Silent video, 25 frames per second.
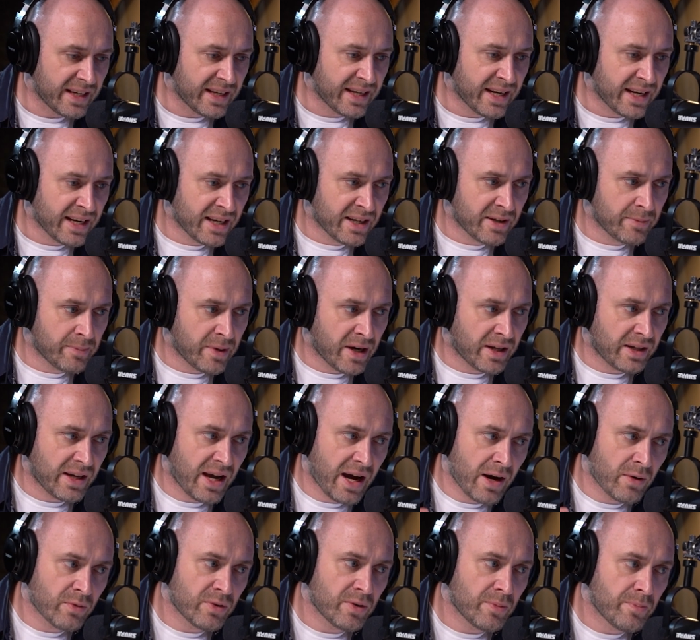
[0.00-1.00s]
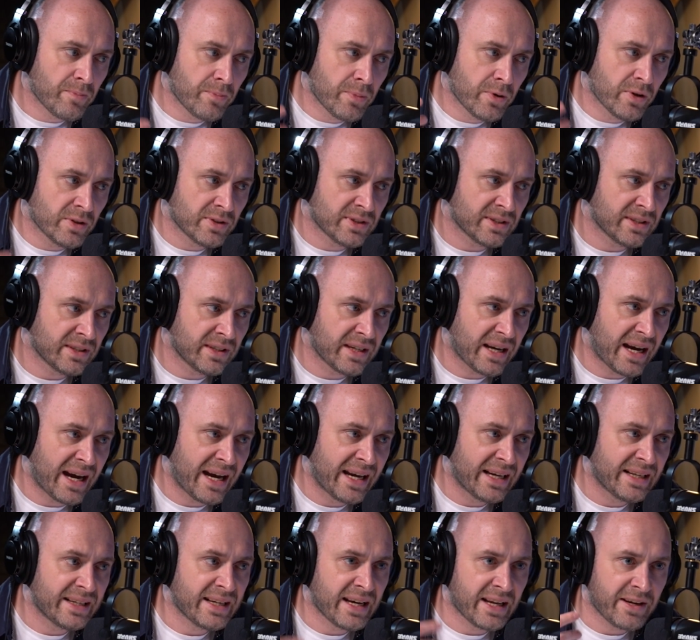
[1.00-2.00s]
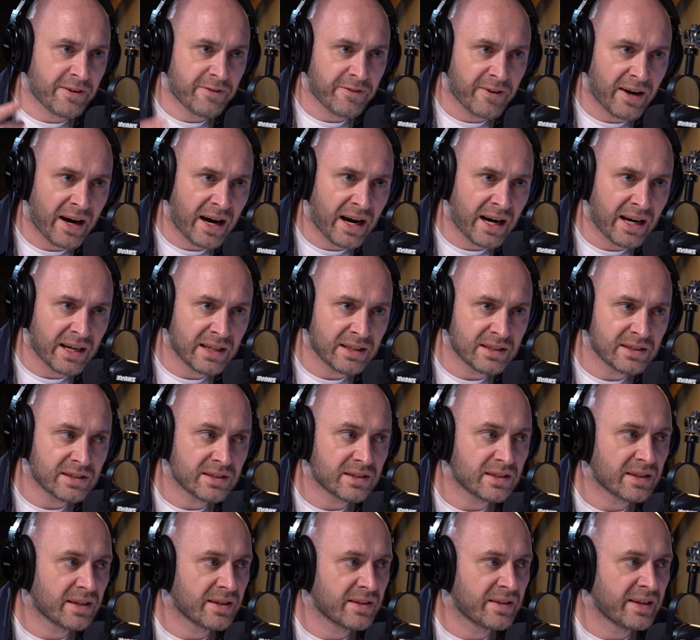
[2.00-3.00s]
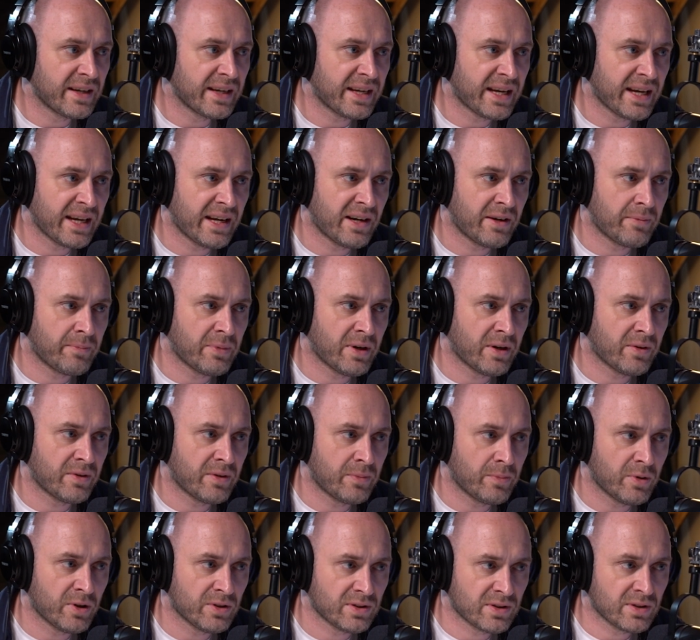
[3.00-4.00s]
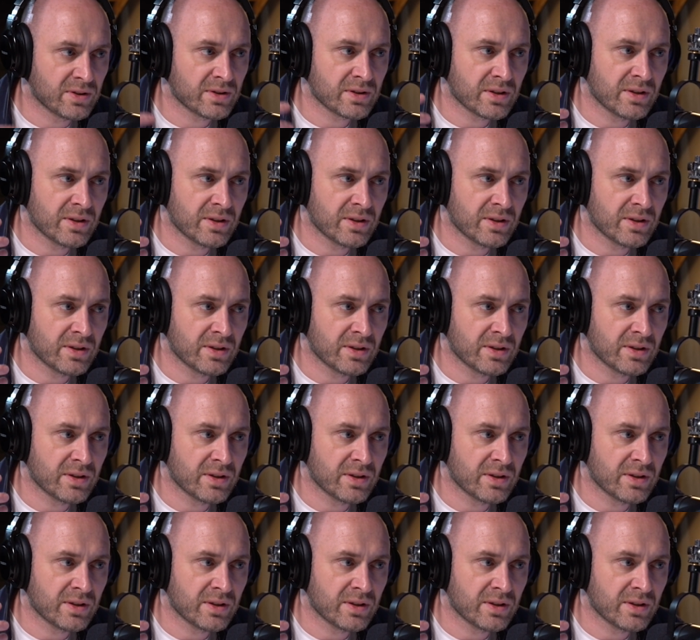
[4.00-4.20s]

care about how the person identifies. They care about the person's